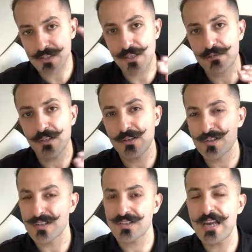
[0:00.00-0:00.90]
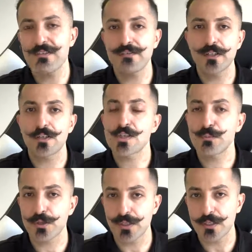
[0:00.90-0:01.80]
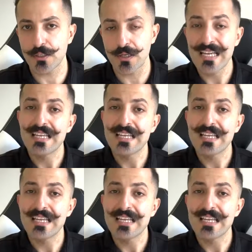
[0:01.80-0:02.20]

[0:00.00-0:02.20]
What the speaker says: 6 figures, and 7 figures per year